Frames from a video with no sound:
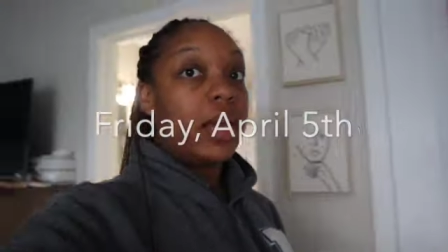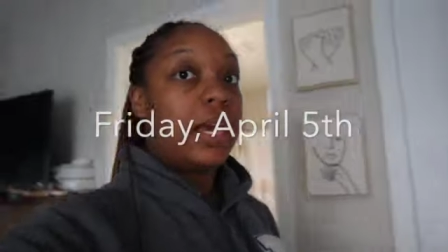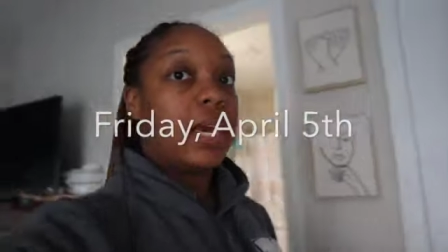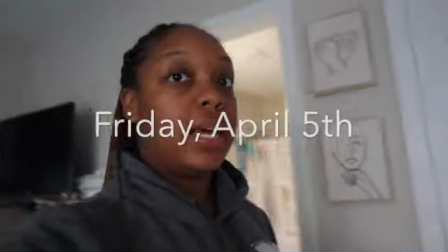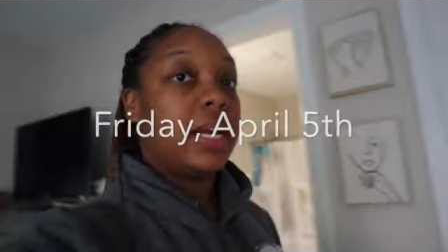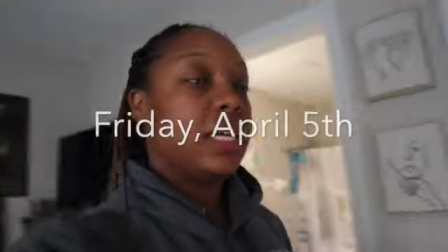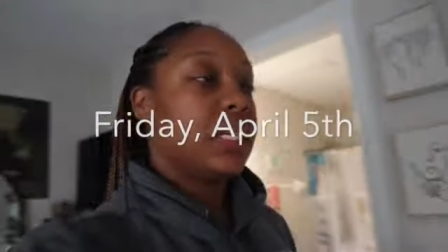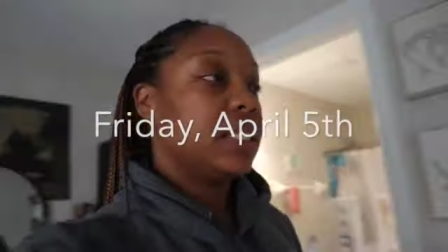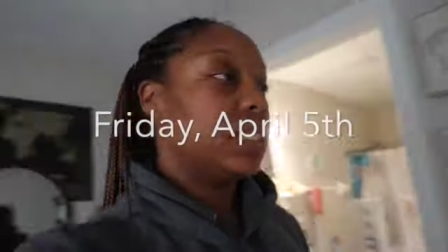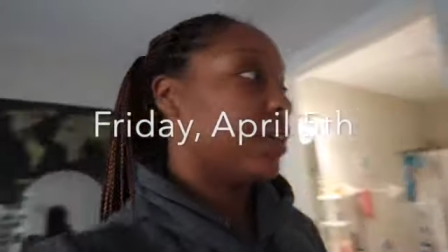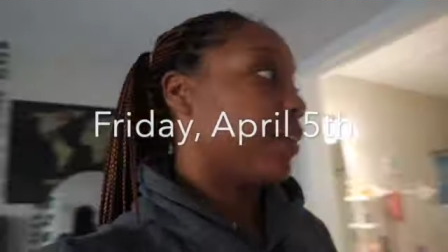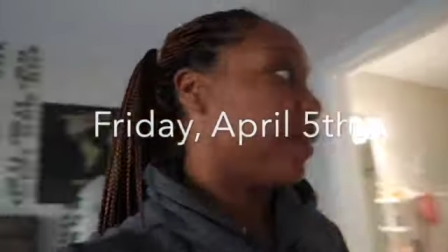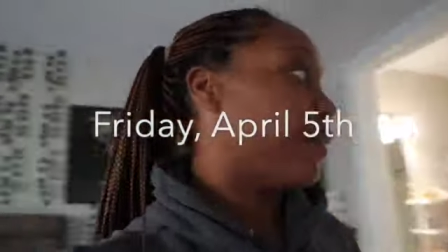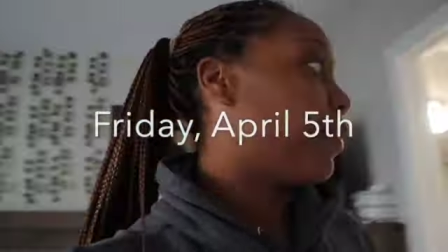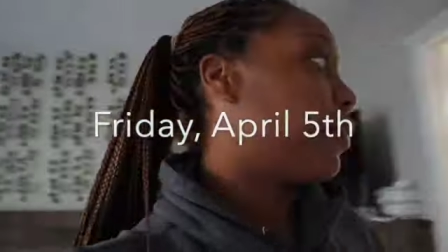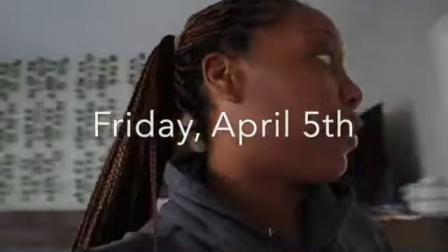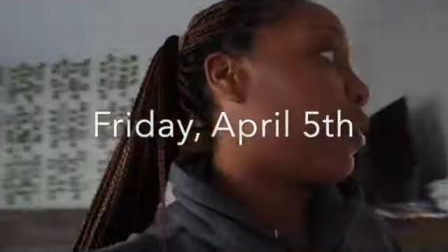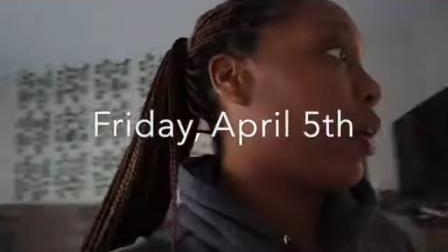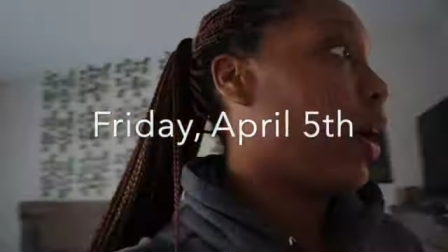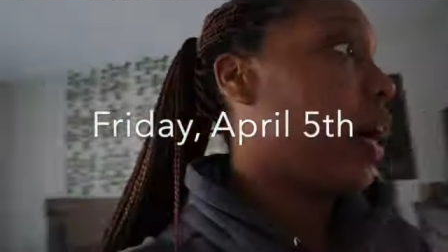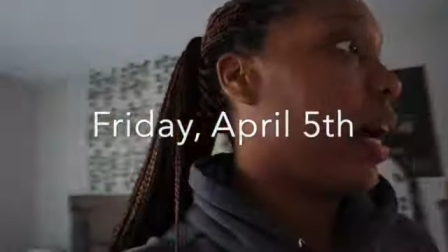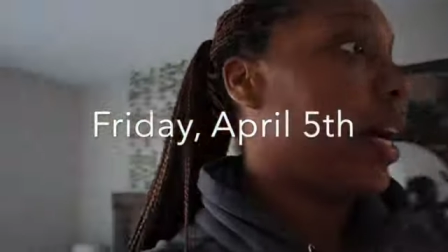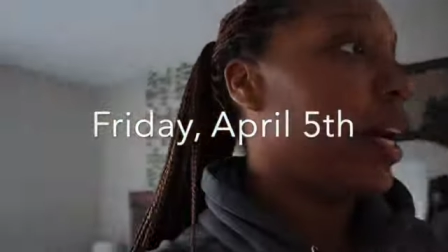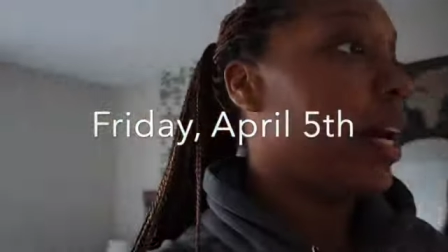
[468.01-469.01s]
It is a
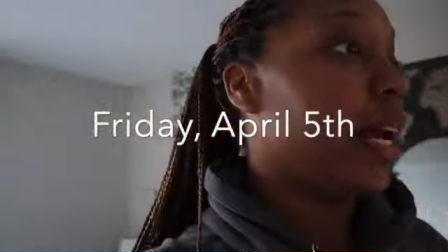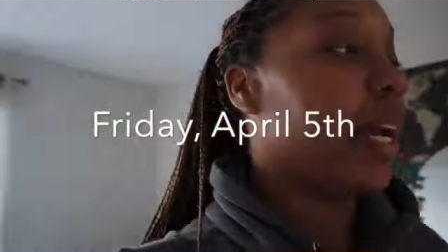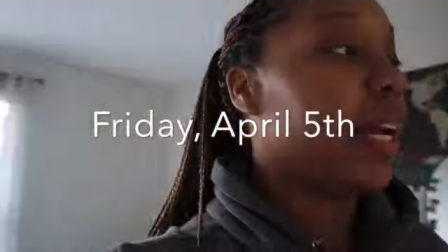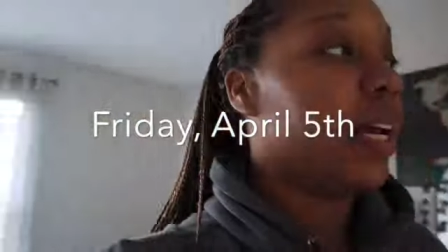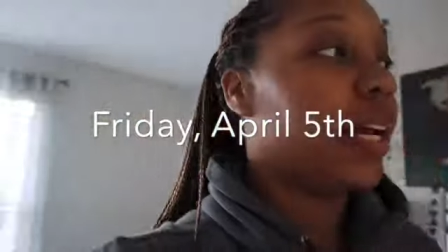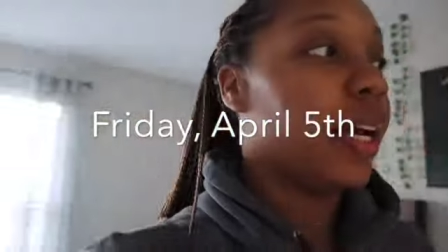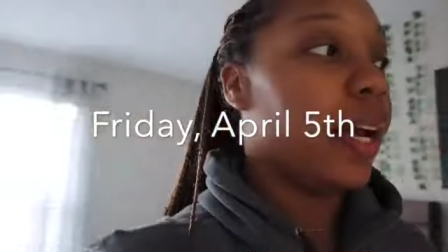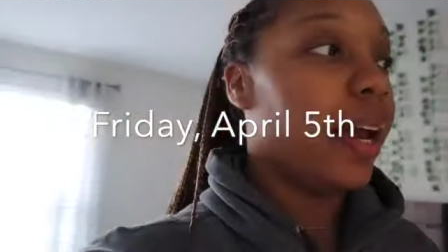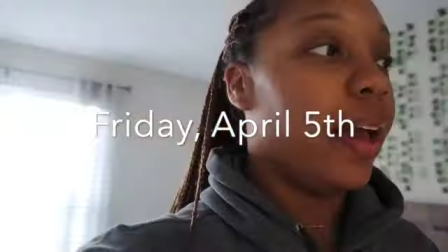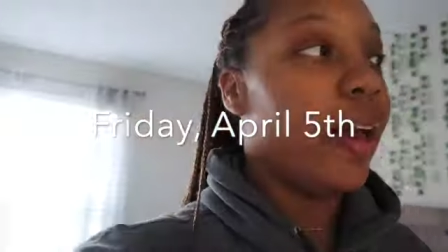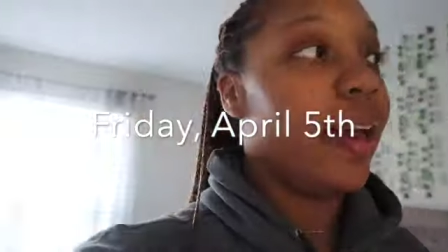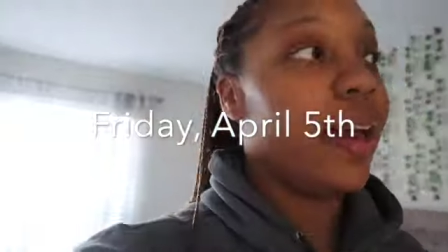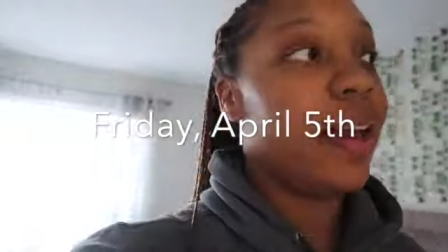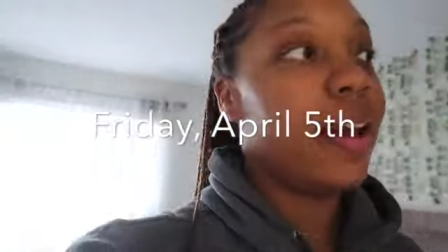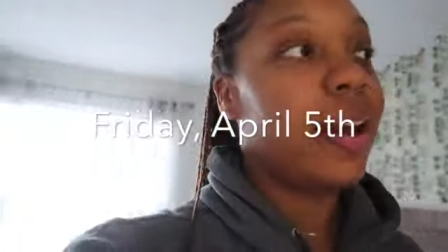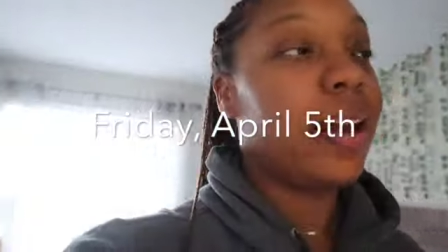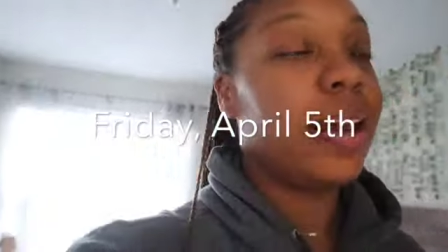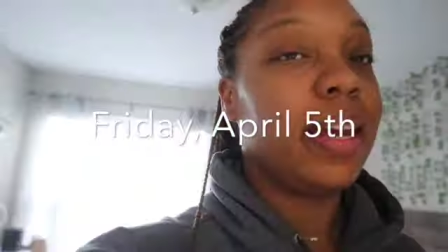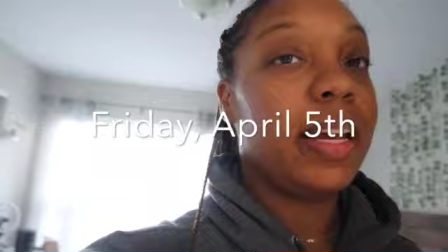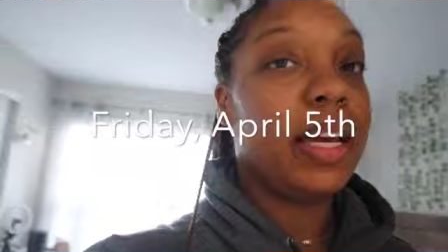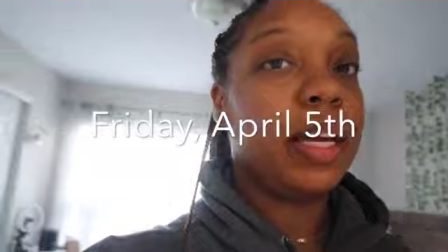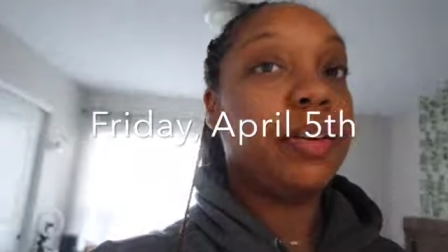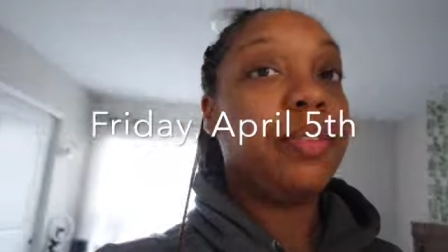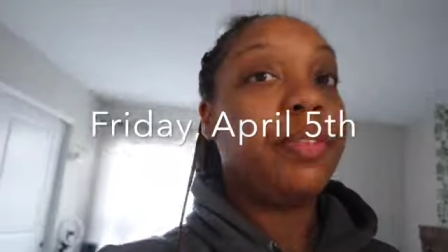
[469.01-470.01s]
Friday
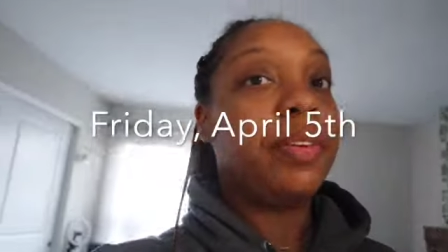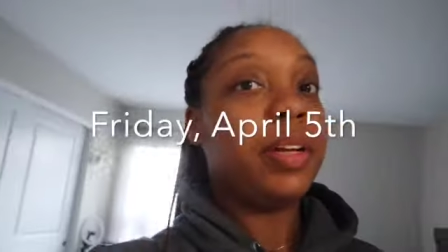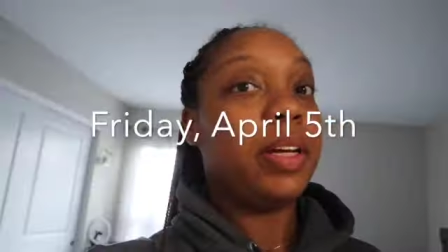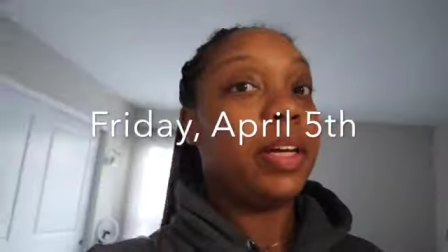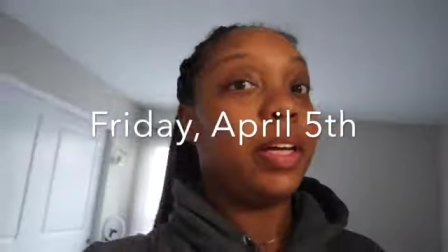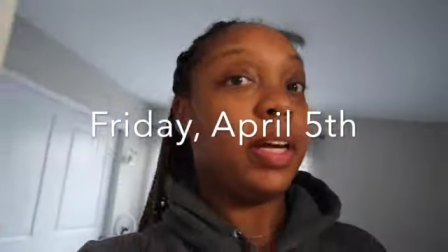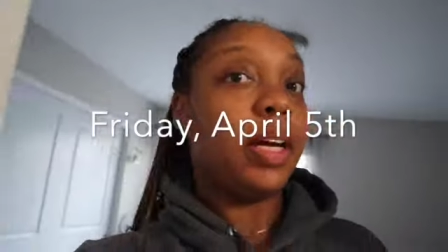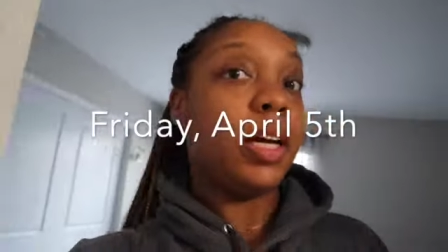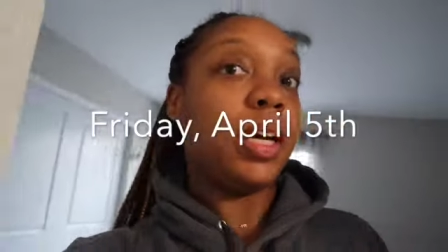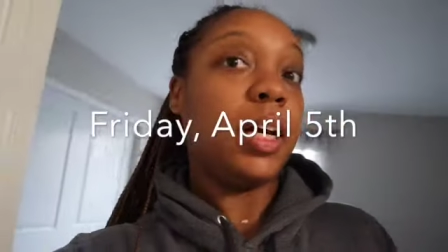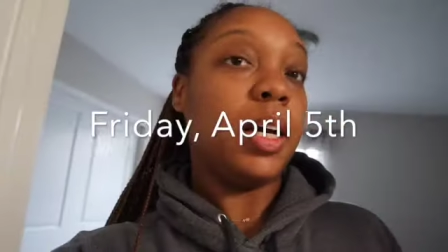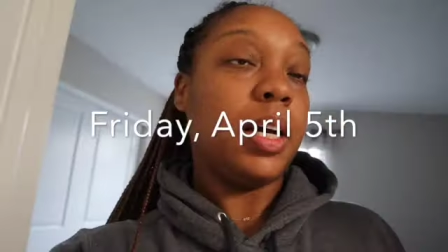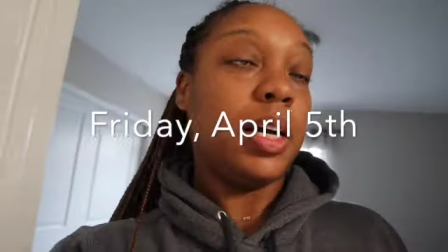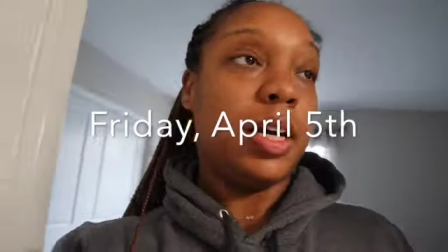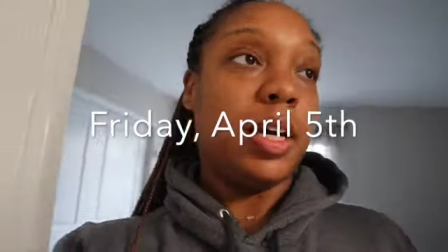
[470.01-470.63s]
evening